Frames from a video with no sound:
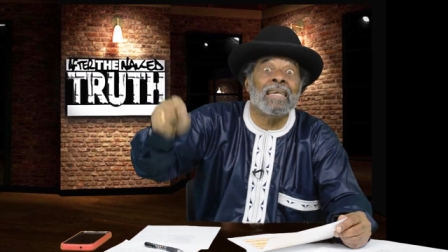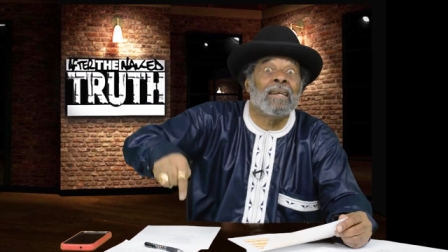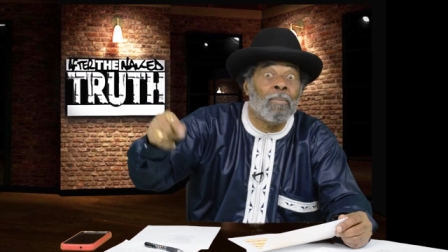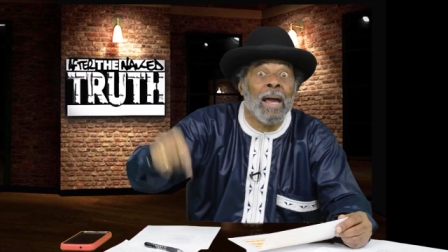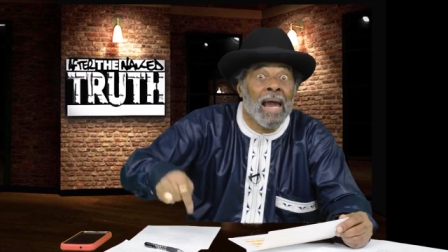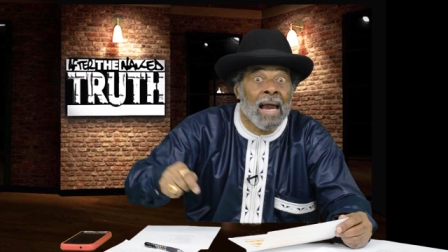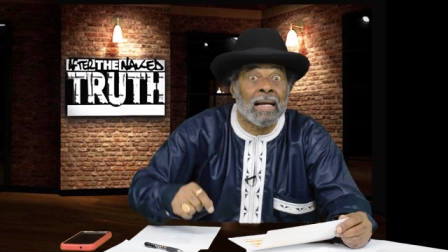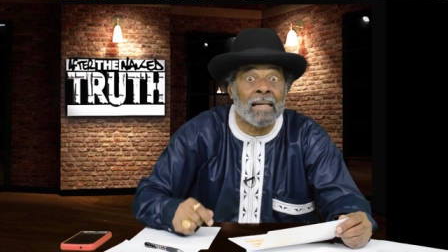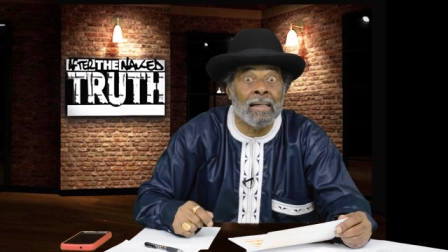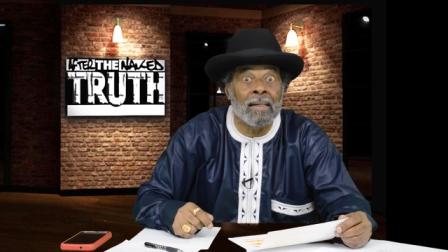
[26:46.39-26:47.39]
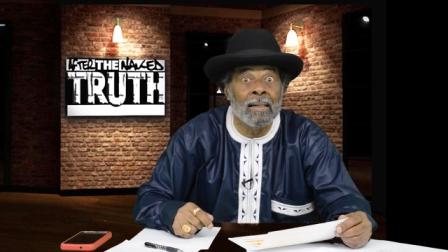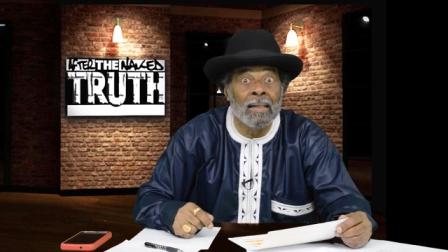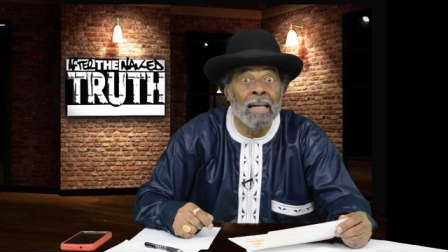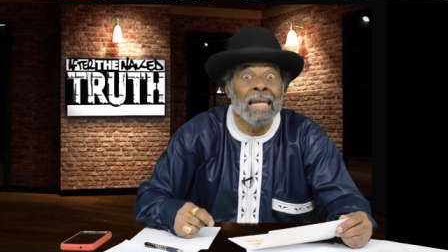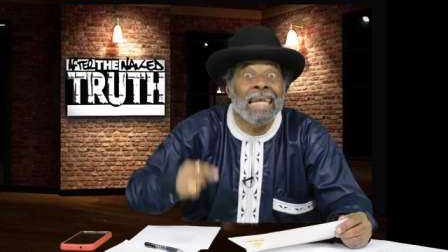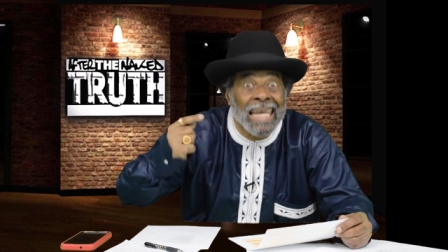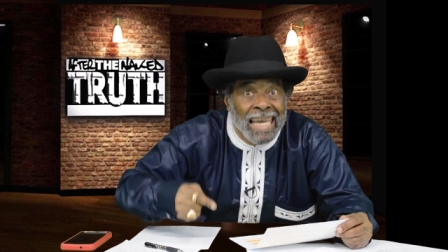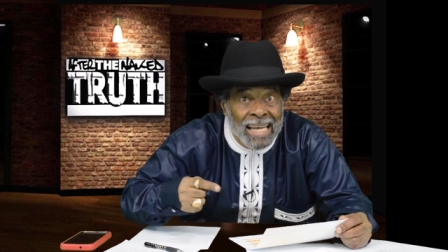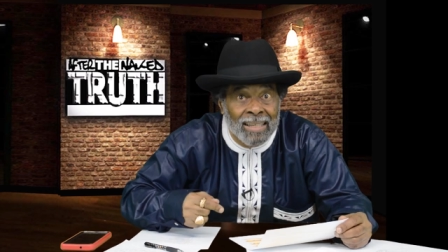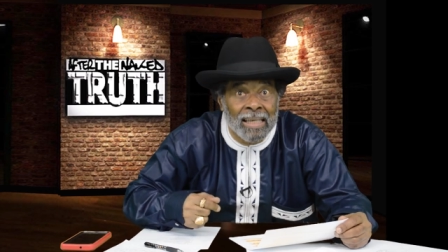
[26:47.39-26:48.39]
in America,
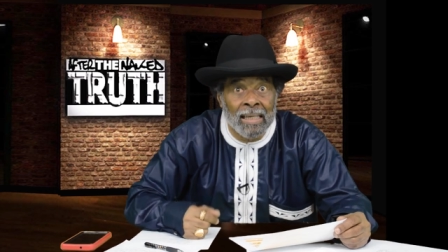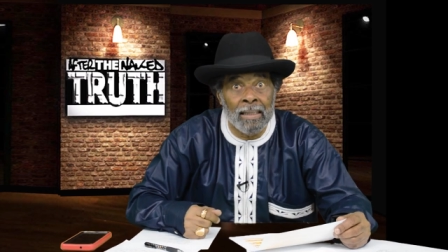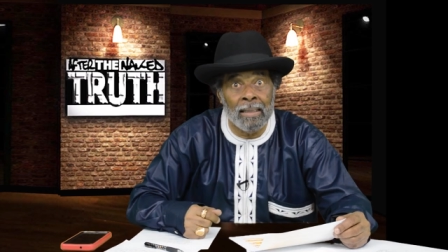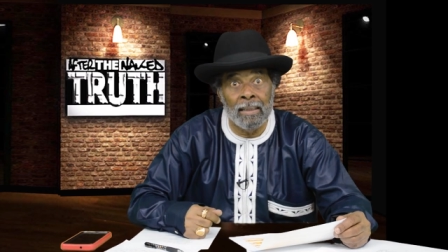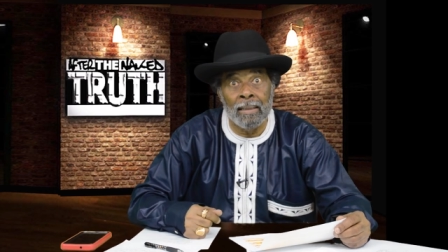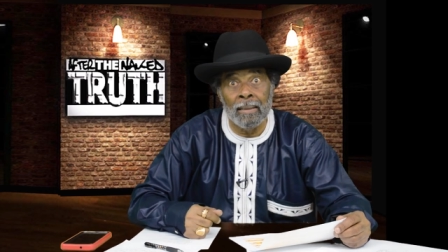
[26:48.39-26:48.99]
legally.